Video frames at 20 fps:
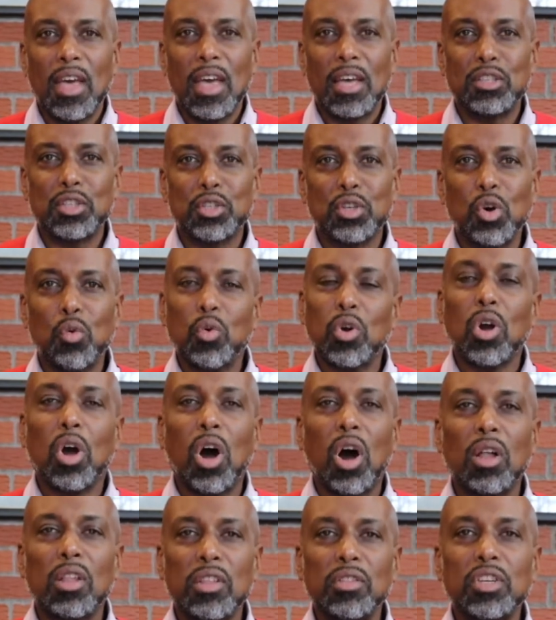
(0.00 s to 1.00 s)
And so we're
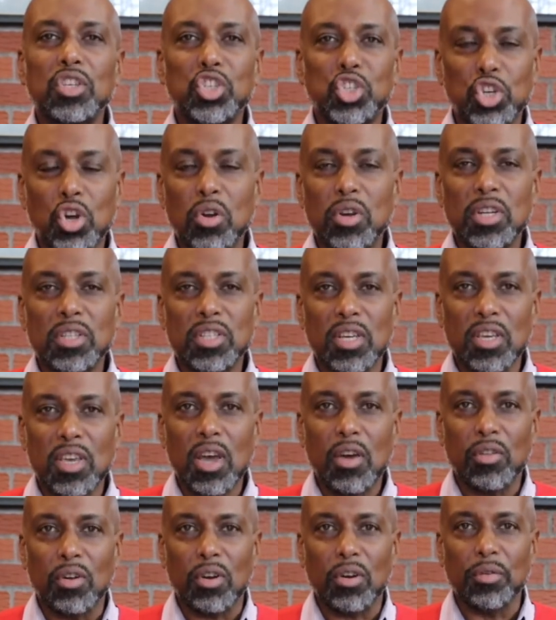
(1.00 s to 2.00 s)
all in this journey
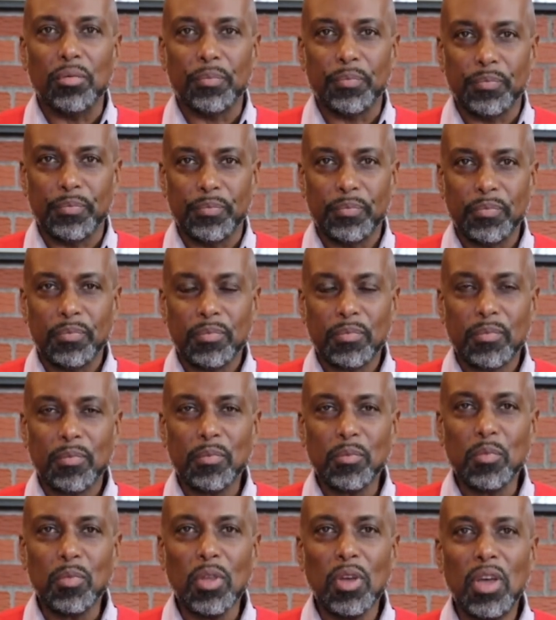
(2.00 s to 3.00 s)
together,
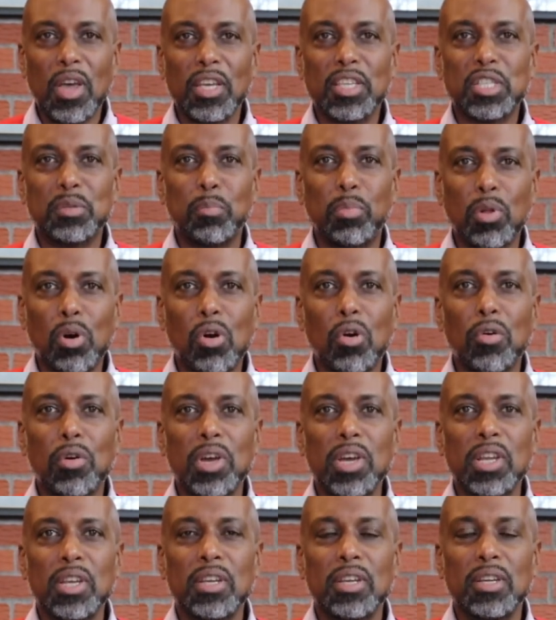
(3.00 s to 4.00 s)

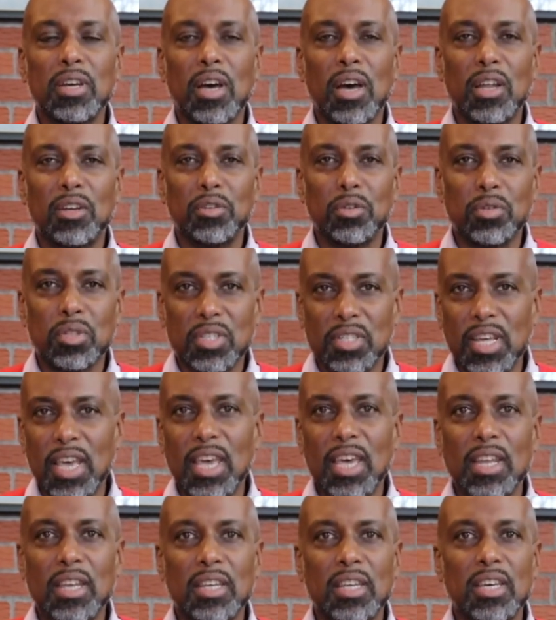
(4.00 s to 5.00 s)
exploring,
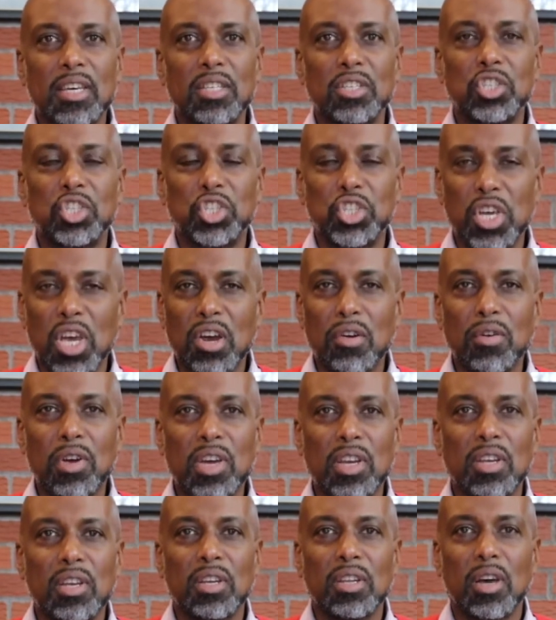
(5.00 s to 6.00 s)
understanding,
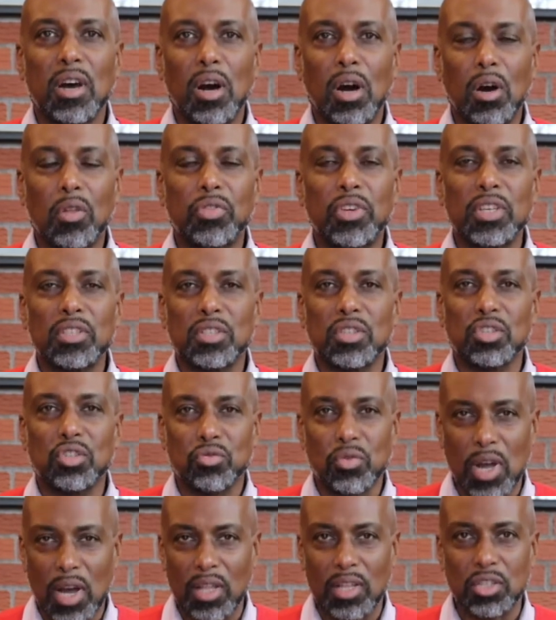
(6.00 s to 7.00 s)
sharing all things
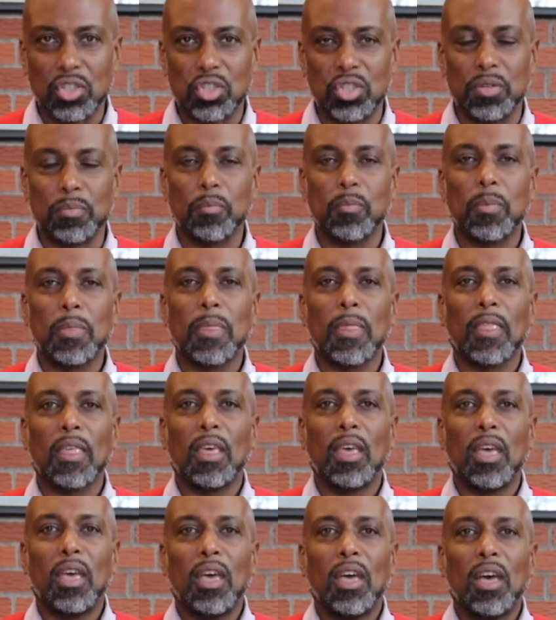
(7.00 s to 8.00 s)
astrology.
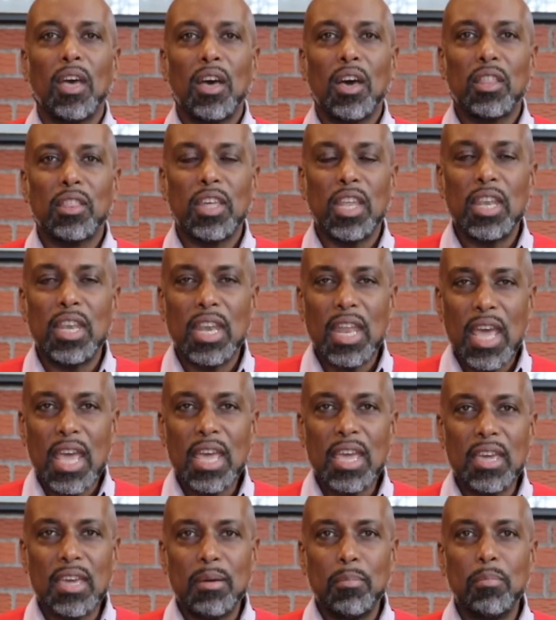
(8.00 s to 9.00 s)
The
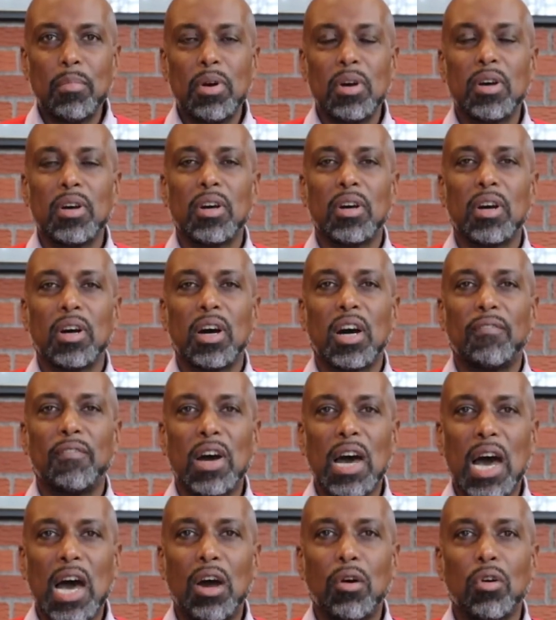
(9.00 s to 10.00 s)
name of
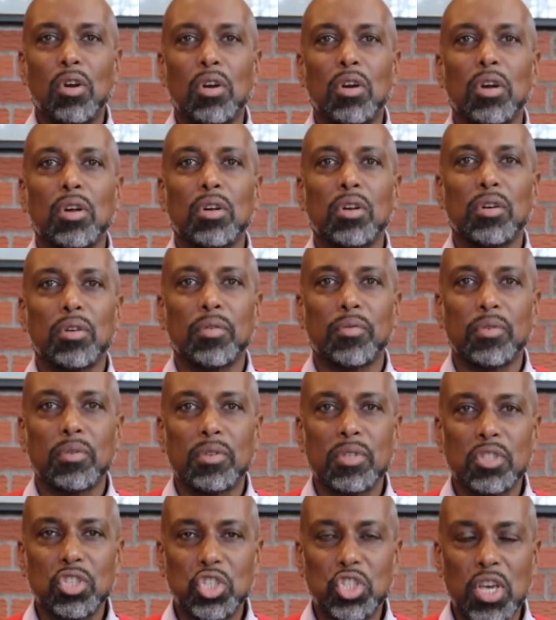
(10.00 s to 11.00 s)
our
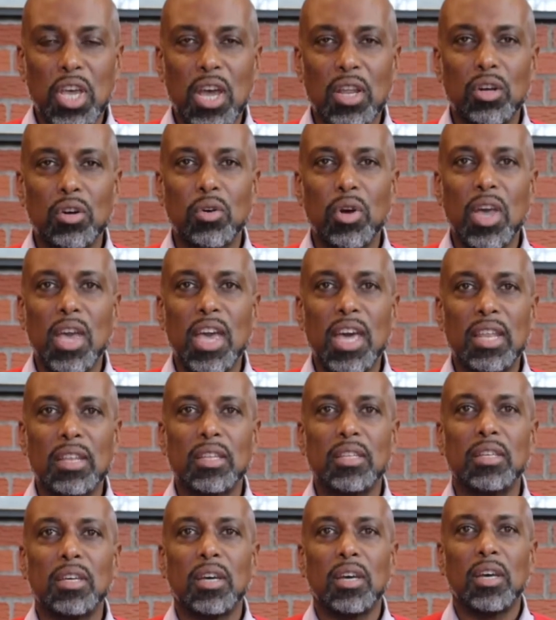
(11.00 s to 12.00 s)
channel
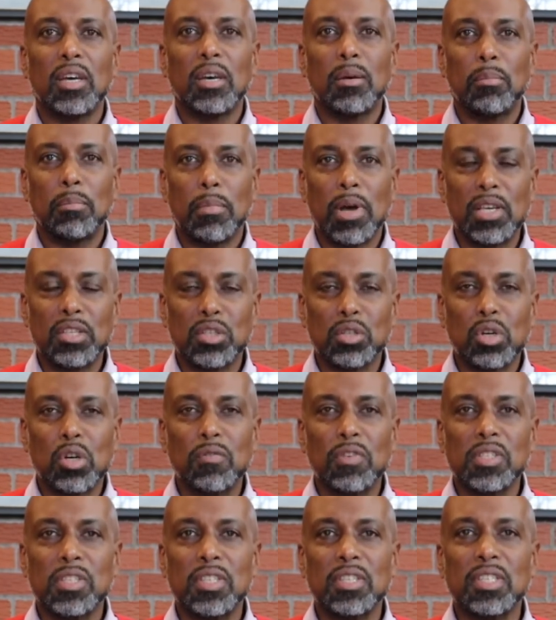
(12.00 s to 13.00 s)
and my
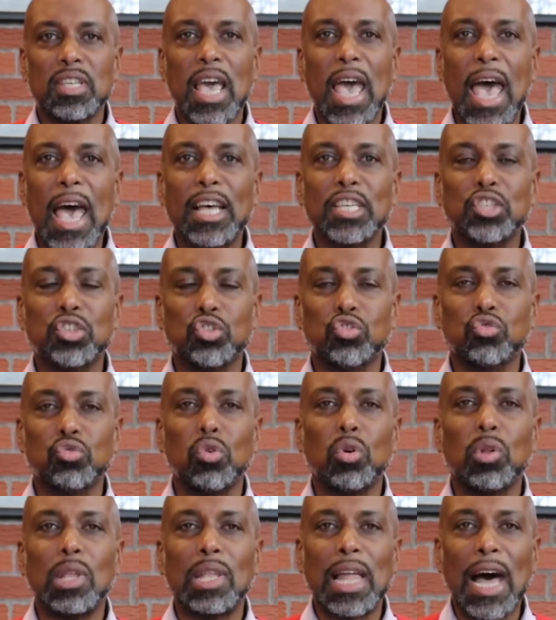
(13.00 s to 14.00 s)
service is
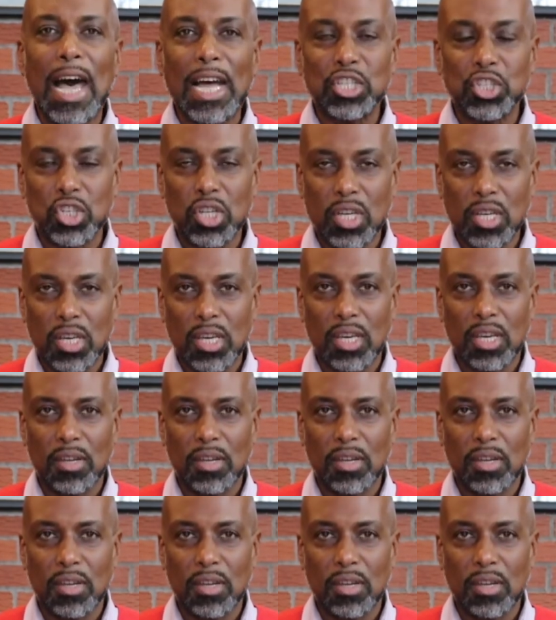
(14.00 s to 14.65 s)
Astrologic,